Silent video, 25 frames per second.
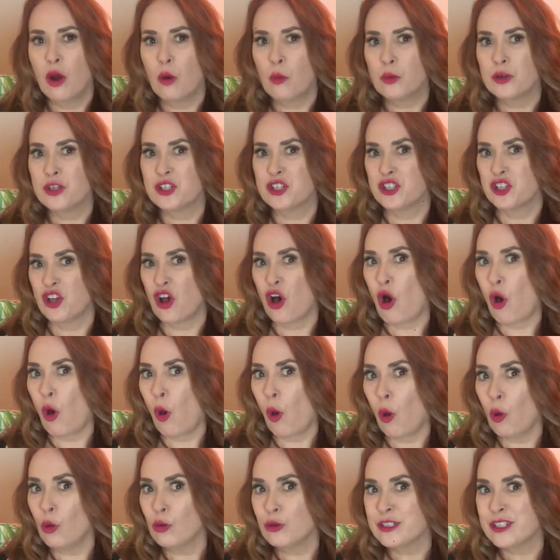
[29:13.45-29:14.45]
which is a
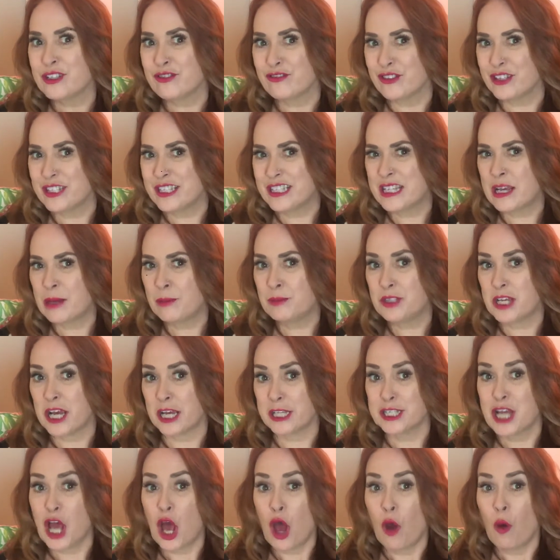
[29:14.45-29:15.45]
whole different
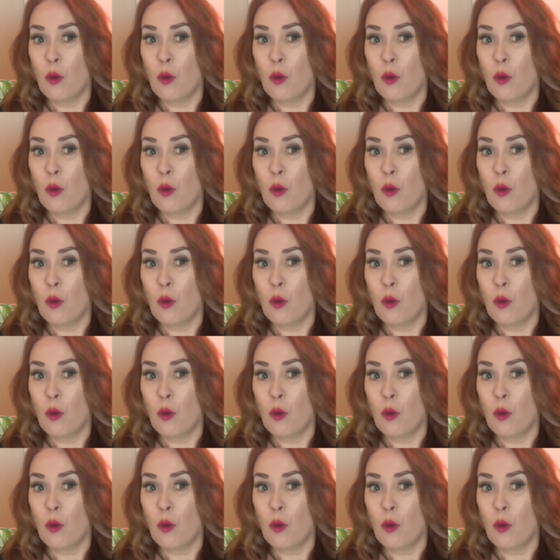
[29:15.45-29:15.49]
subject.